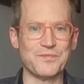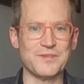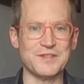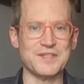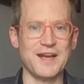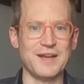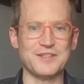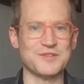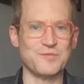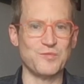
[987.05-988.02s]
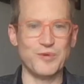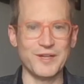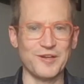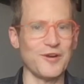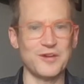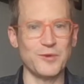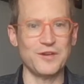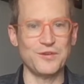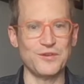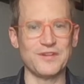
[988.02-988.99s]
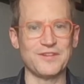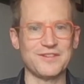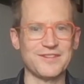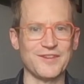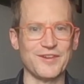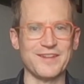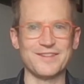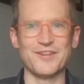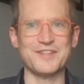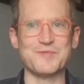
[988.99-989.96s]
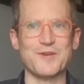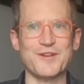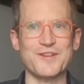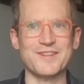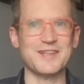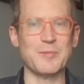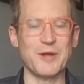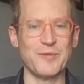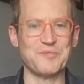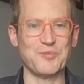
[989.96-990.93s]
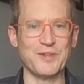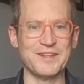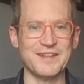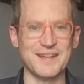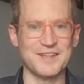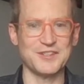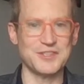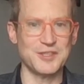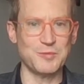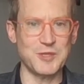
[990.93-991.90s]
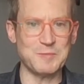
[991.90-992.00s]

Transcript: There's not just one correct way to do this. Okay, so I just want you to think about what the analogy could be.